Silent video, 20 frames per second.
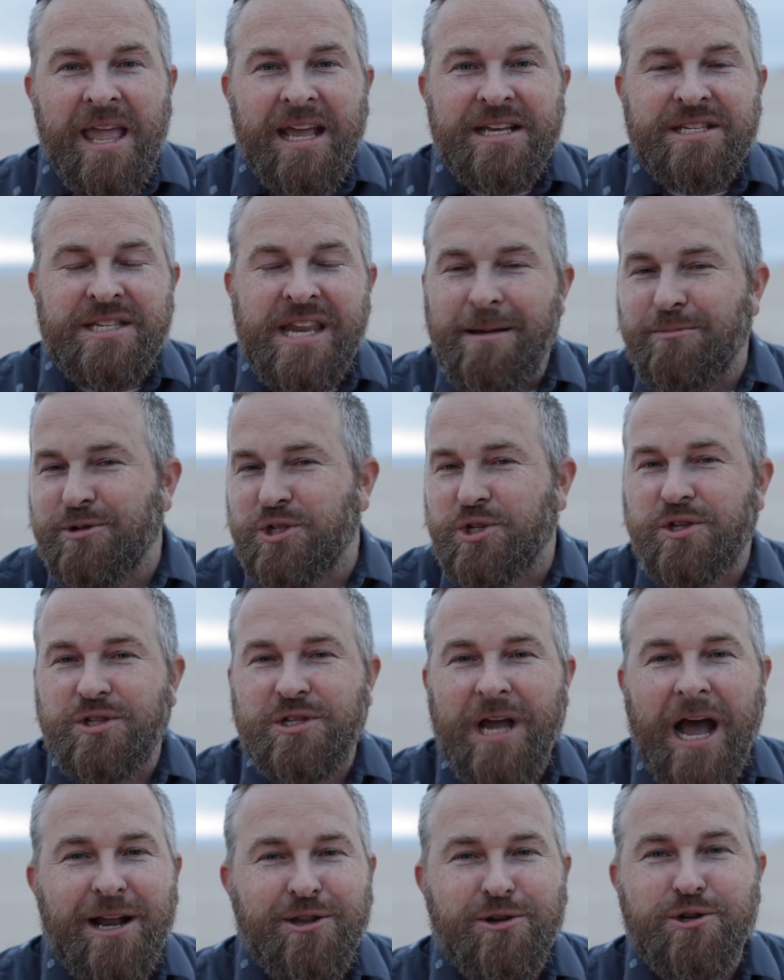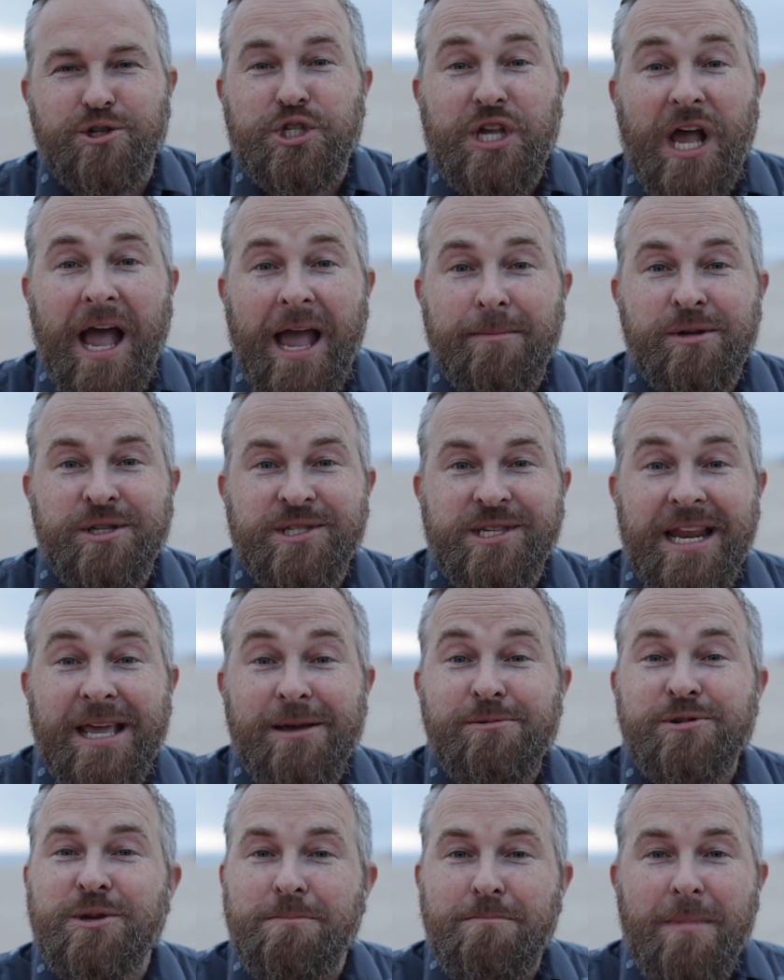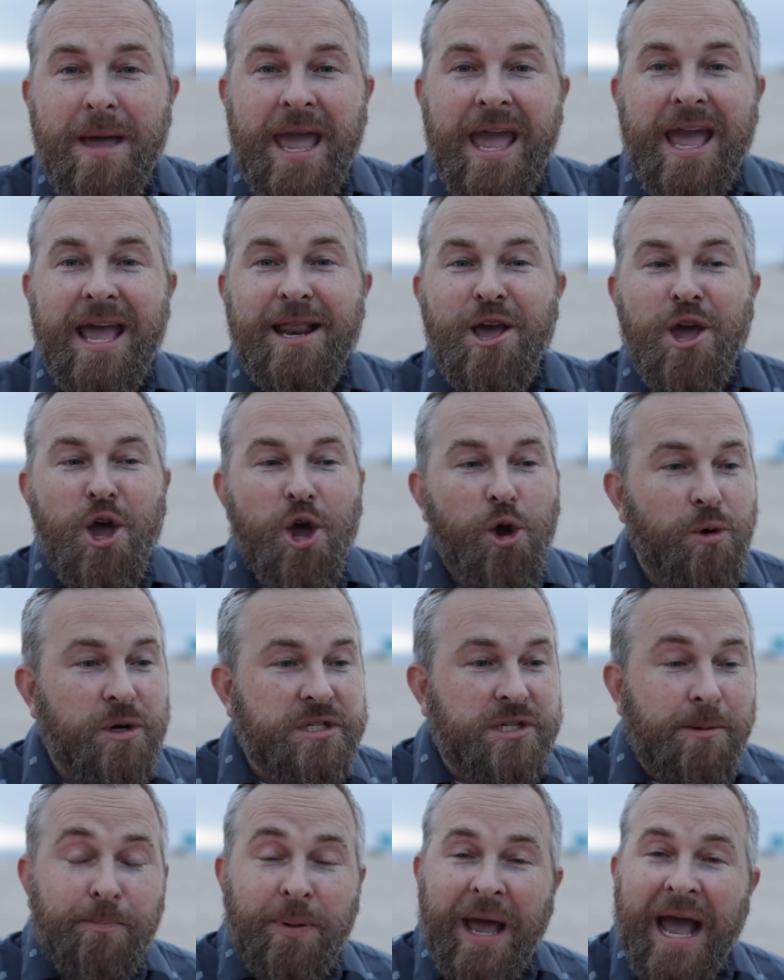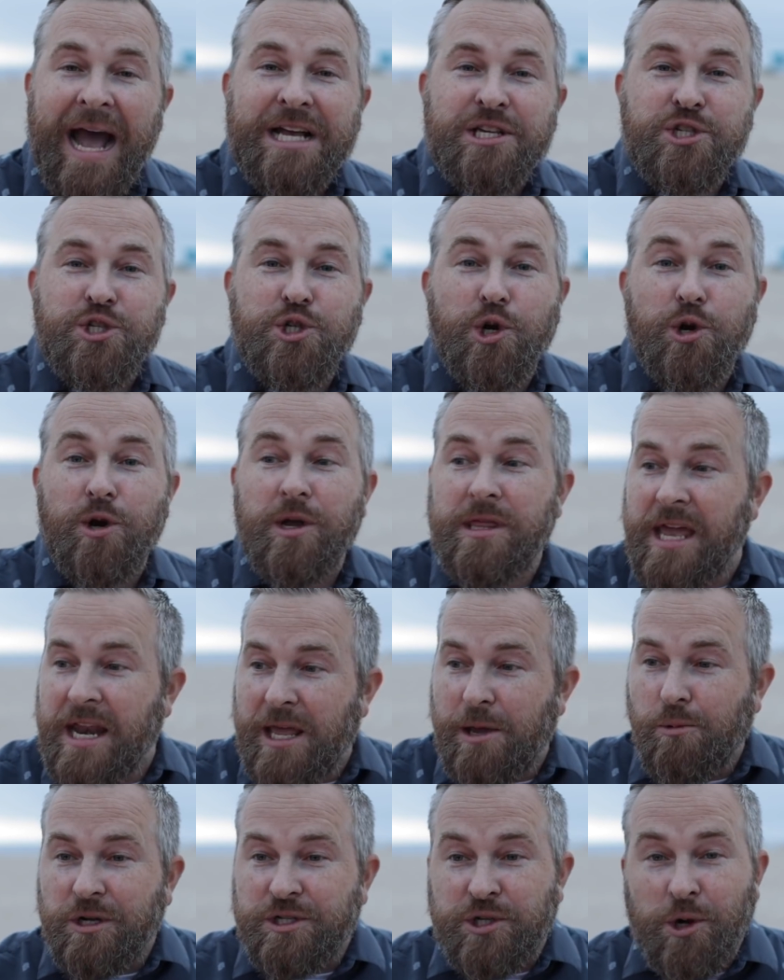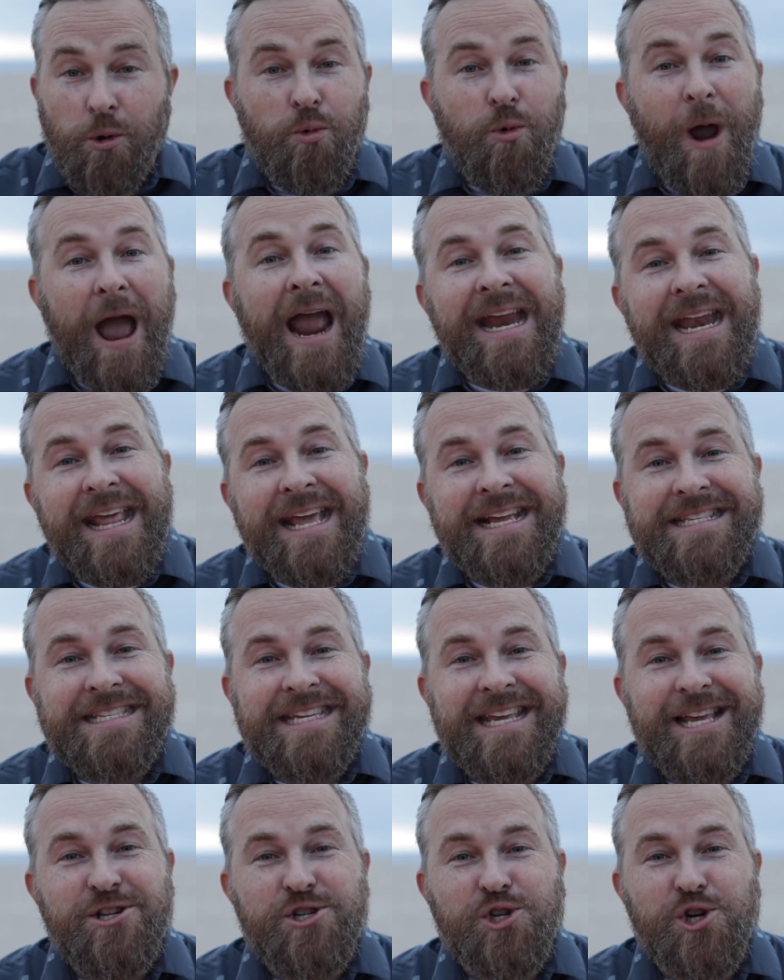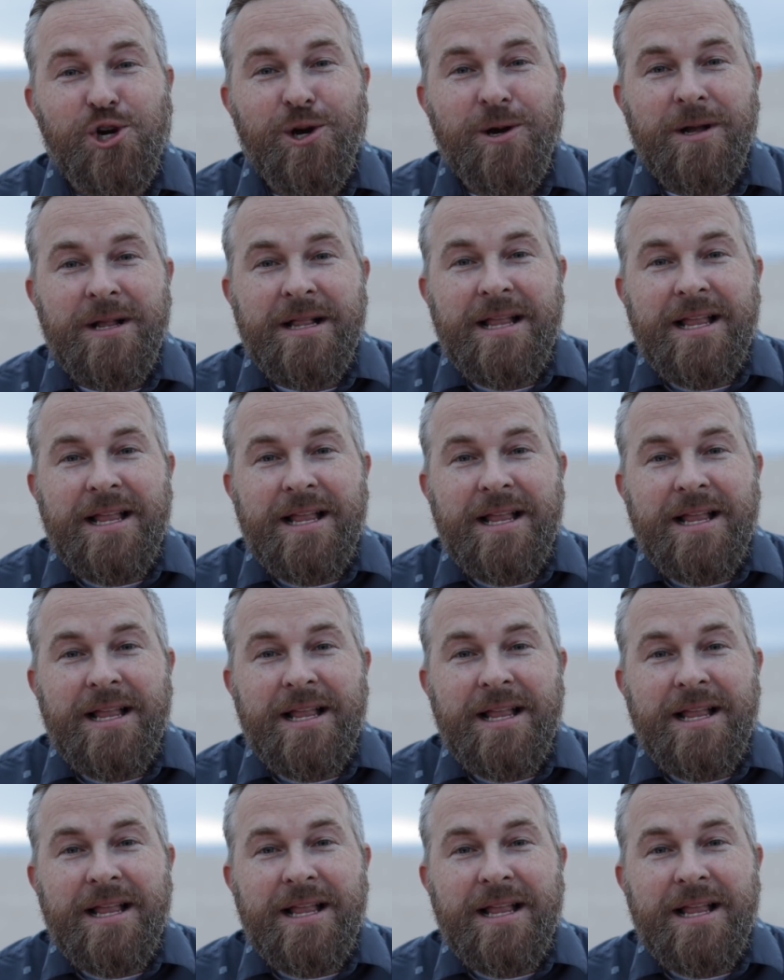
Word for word: His name was Dr. Simons, and he was a man who was a pastor and then he was a writing teacher.